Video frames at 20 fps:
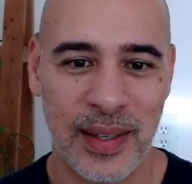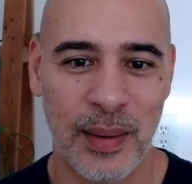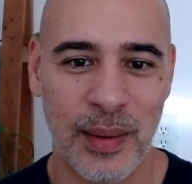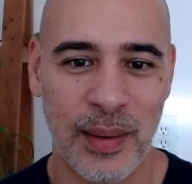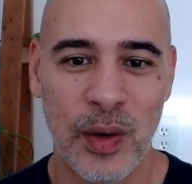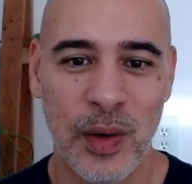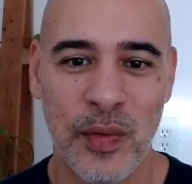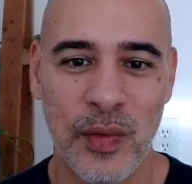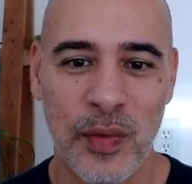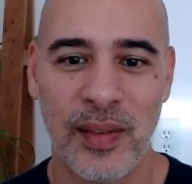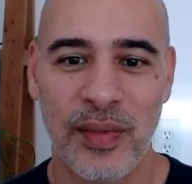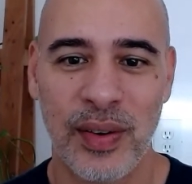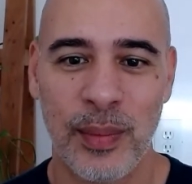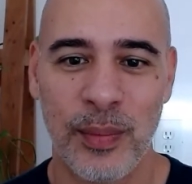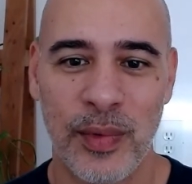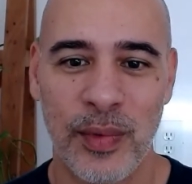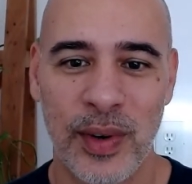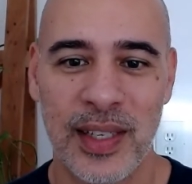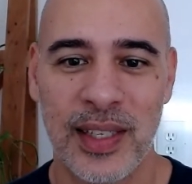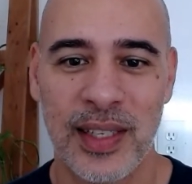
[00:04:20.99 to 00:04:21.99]
moving from
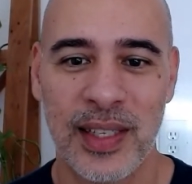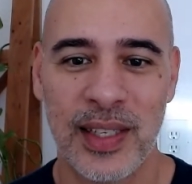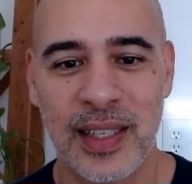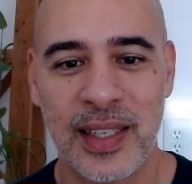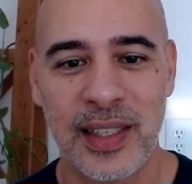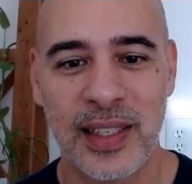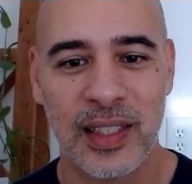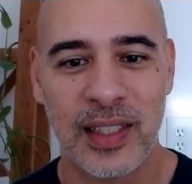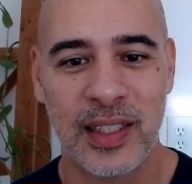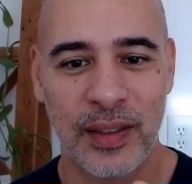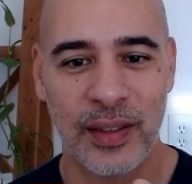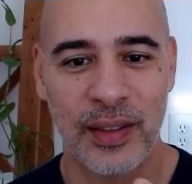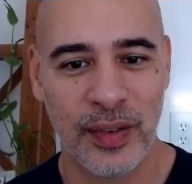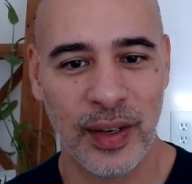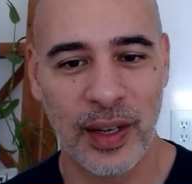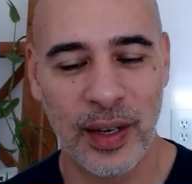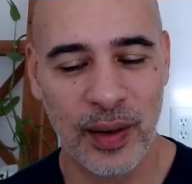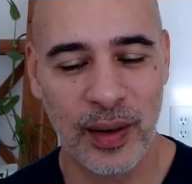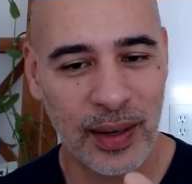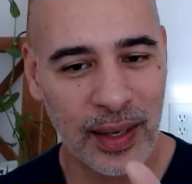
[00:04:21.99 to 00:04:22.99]
resistance to
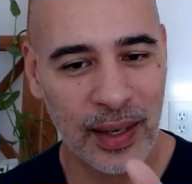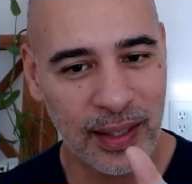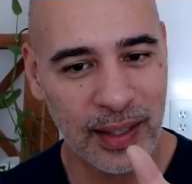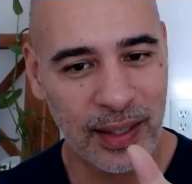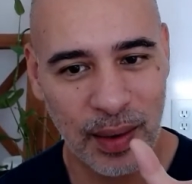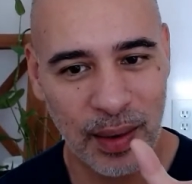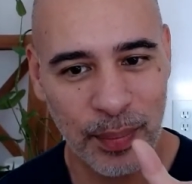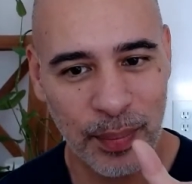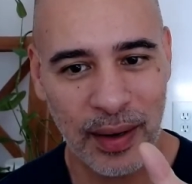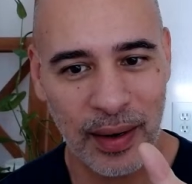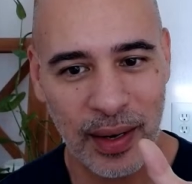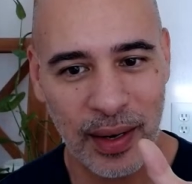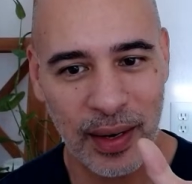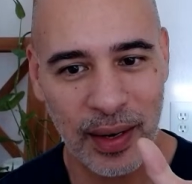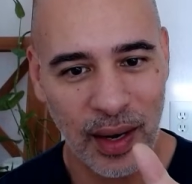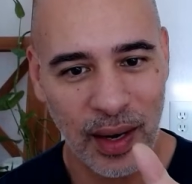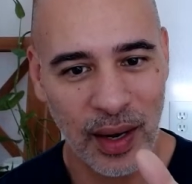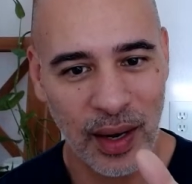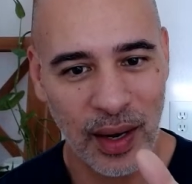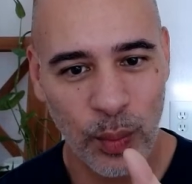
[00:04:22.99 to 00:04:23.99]
flow and talk about
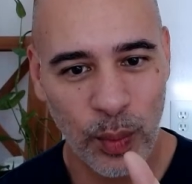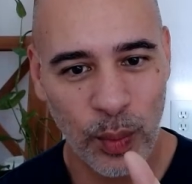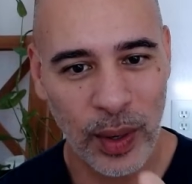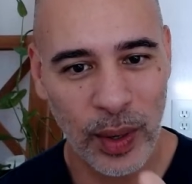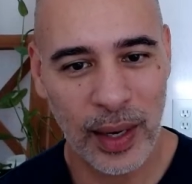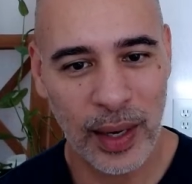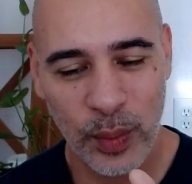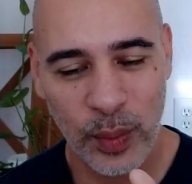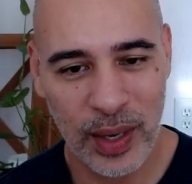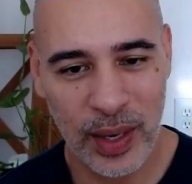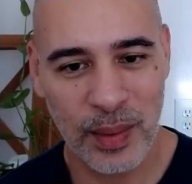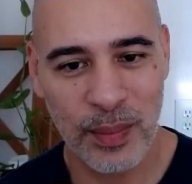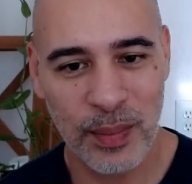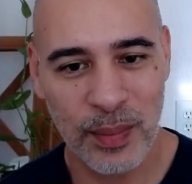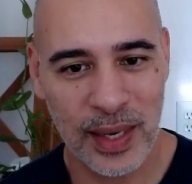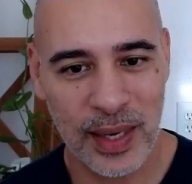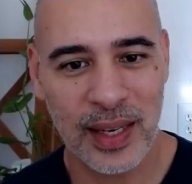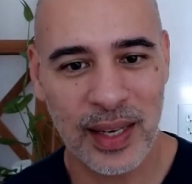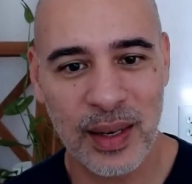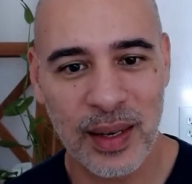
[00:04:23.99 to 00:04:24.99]
what we
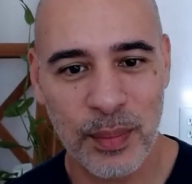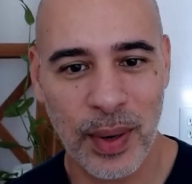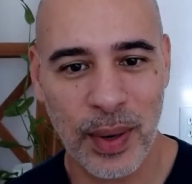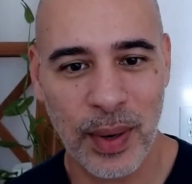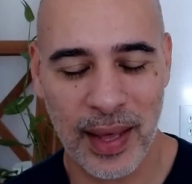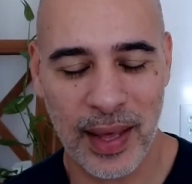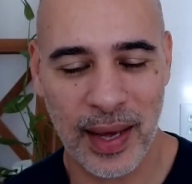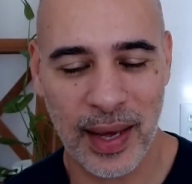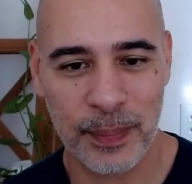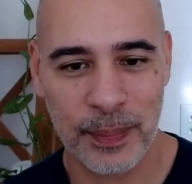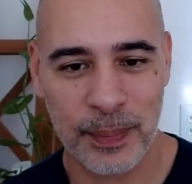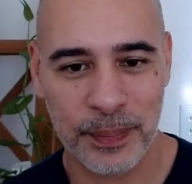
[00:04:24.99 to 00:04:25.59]
mean by that,